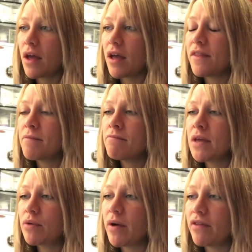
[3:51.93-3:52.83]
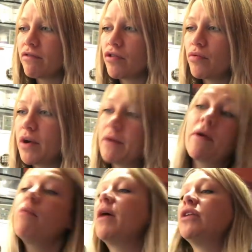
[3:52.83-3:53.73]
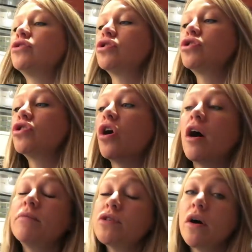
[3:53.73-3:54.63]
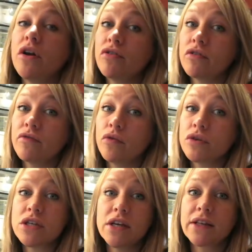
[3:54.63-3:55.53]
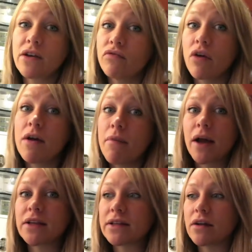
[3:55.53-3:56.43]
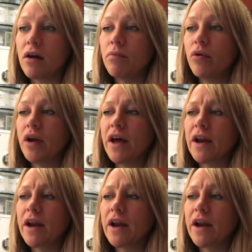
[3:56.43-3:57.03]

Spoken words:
And then midway through the week, my weight just shot up to 140. So right back to start point.